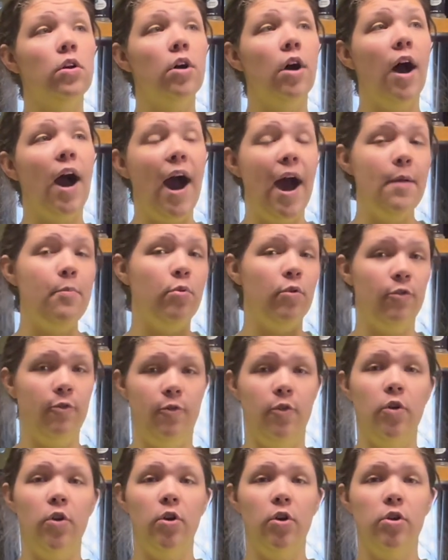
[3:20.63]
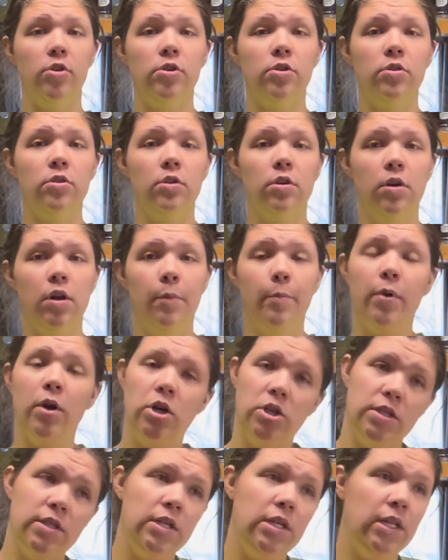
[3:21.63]
I prefer,
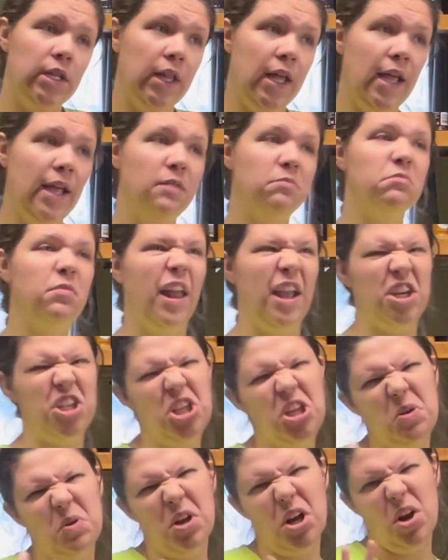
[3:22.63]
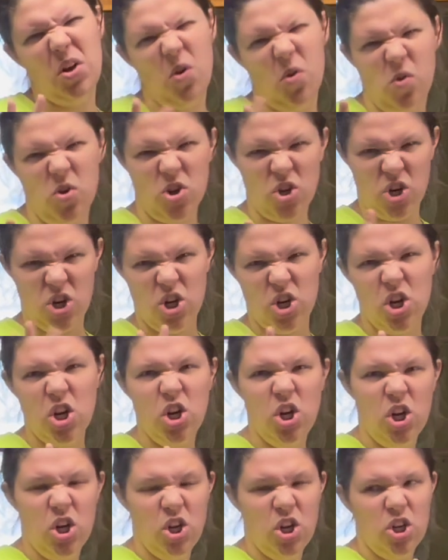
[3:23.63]
personally, like 2 1/4,
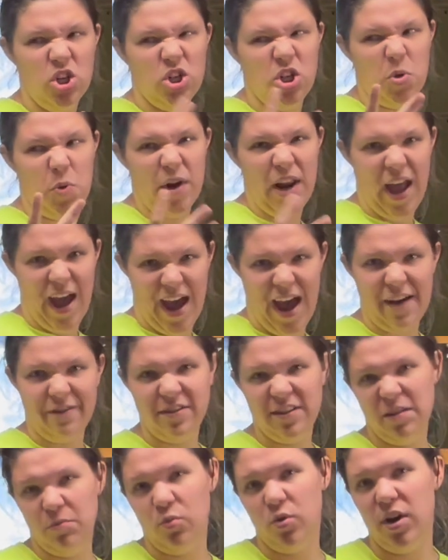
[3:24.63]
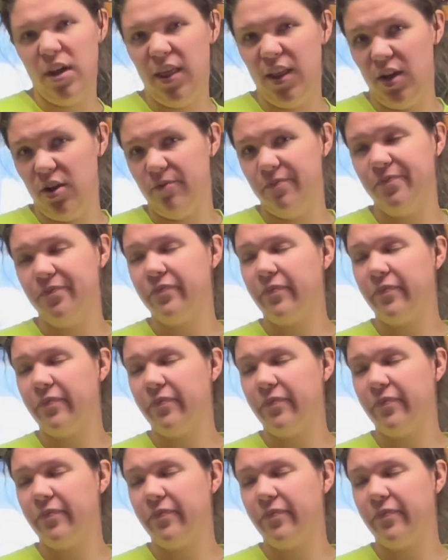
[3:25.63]
2.5, somewhere in there.